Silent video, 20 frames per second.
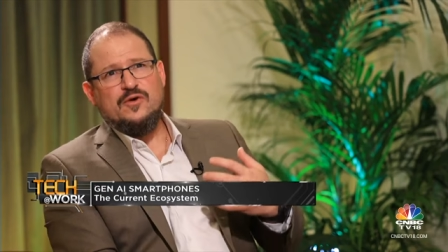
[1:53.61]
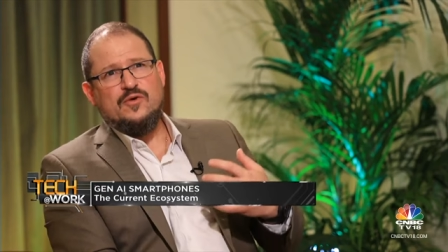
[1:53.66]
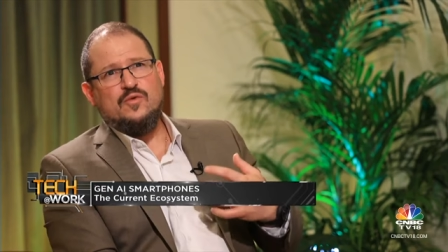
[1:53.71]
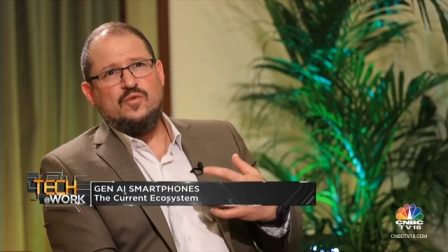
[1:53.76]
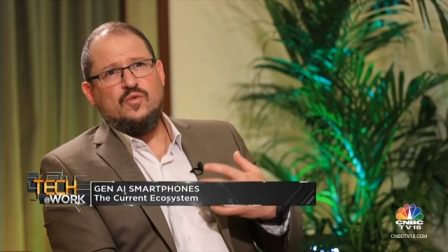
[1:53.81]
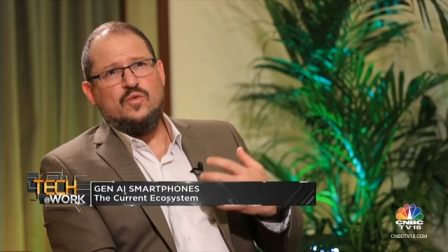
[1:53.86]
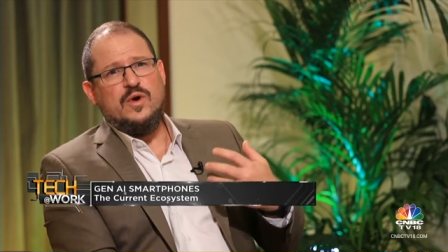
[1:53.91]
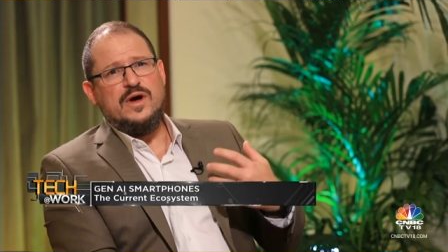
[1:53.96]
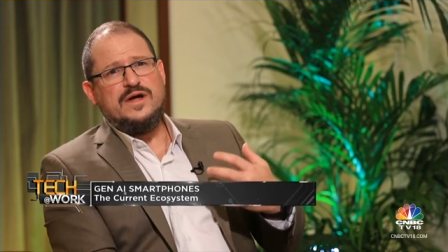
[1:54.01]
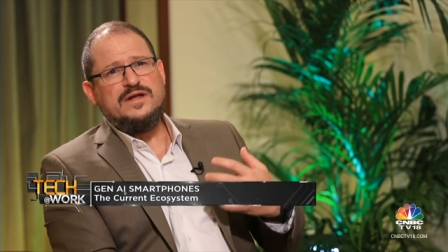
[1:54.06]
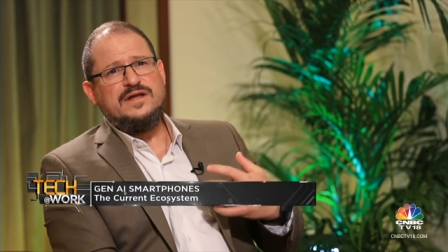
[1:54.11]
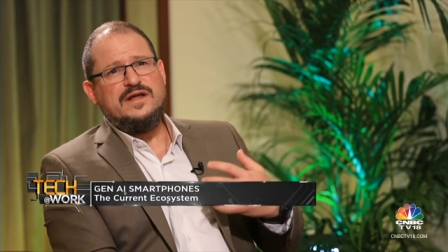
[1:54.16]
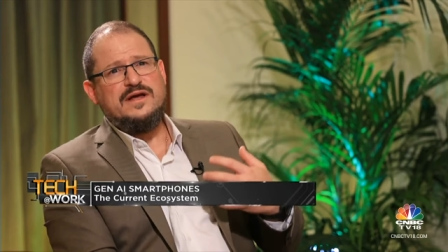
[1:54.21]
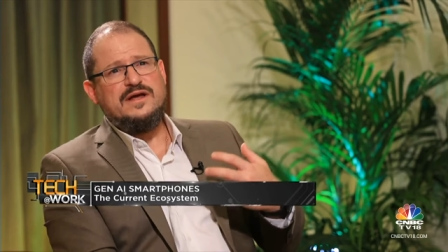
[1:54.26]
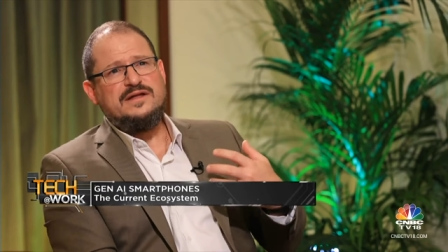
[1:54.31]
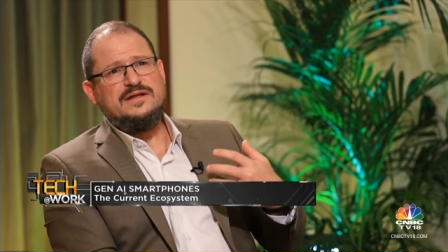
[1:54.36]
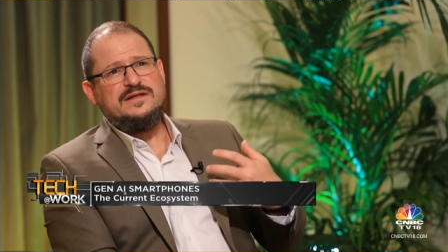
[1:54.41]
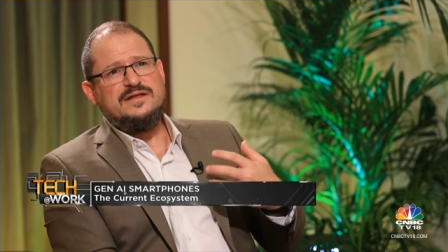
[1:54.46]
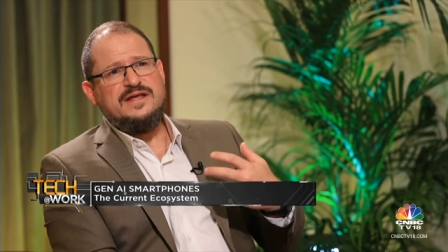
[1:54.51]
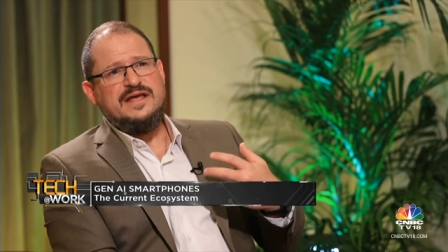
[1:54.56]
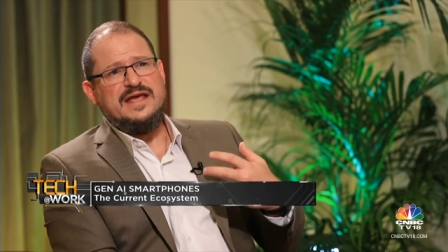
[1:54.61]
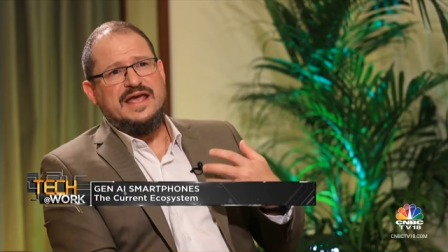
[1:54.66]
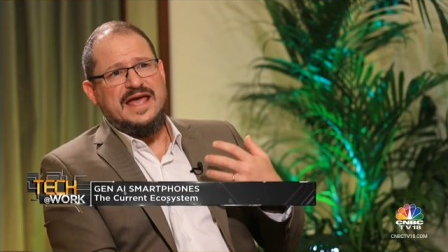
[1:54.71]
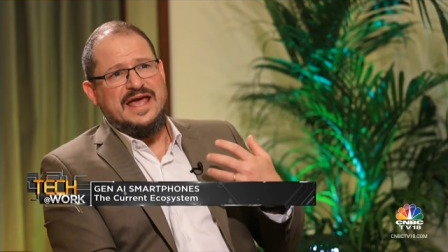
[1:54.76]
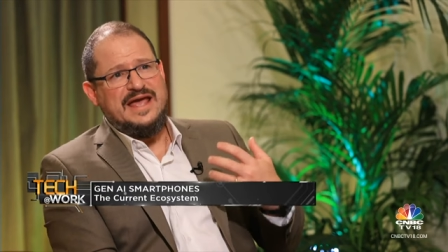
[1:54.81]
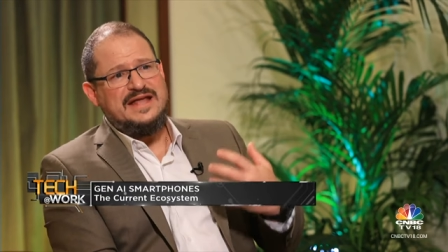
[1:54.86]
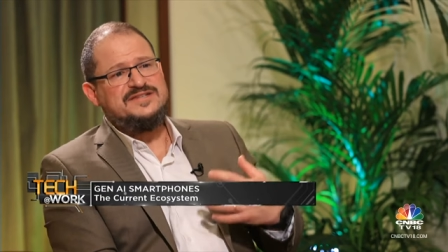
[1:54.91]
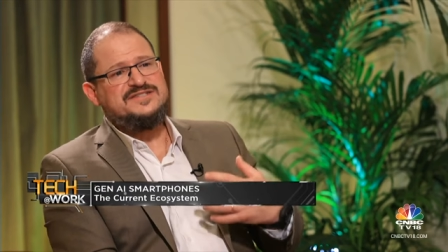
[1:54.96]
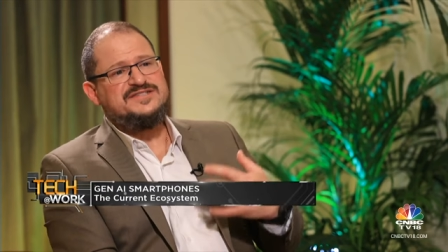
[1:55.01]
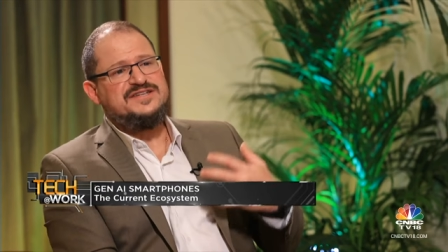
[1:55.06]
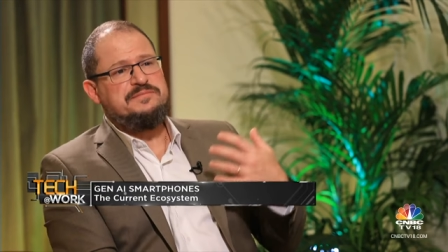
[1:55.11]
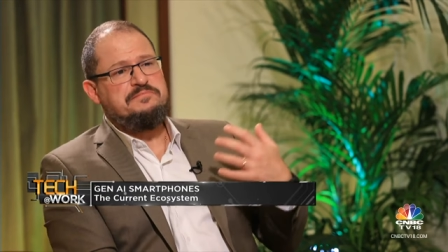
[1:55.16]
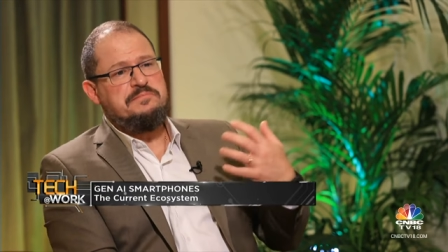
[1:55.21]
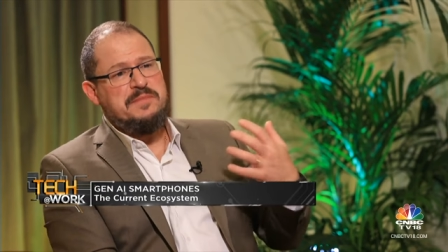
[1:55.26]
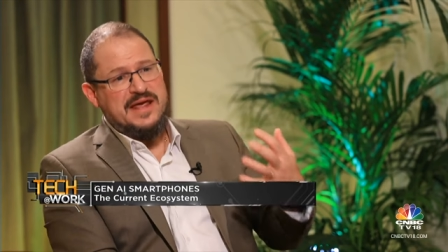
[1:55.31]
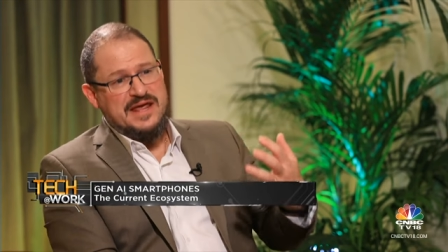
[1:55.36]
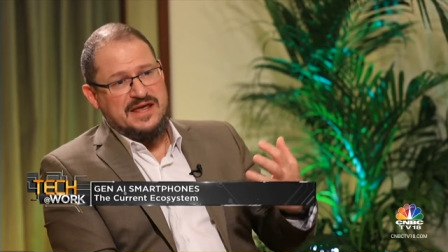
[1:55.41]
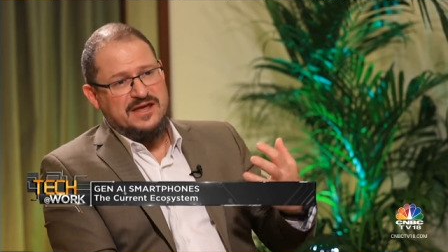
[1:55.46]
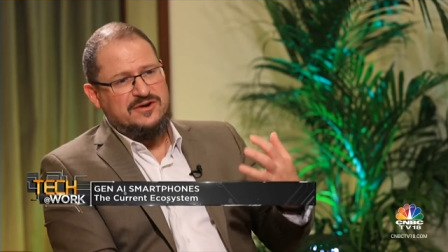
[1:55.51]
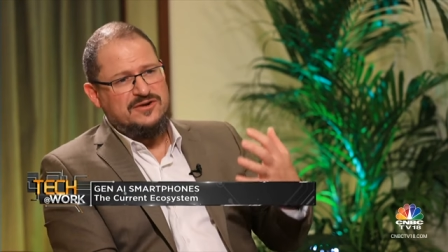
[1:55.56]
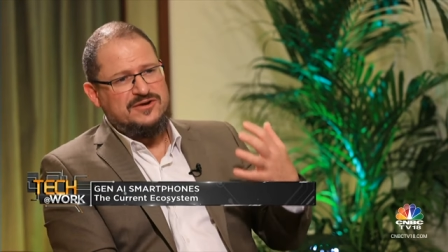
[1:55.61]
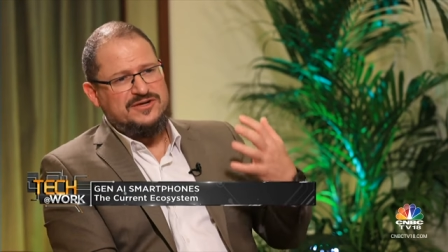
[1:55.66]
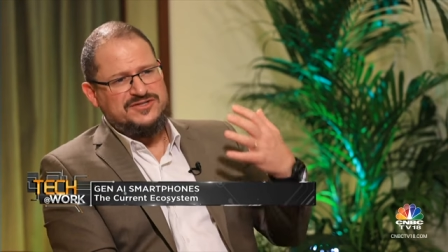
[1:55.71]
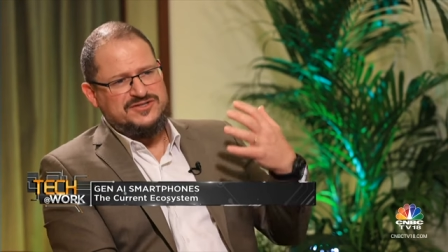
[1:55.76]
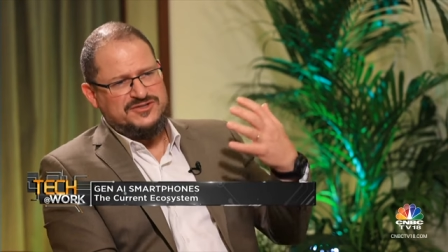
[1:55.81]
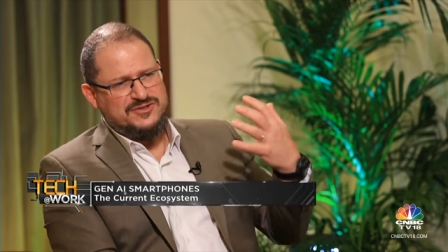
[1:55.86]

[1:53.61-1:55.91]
what the handset maker is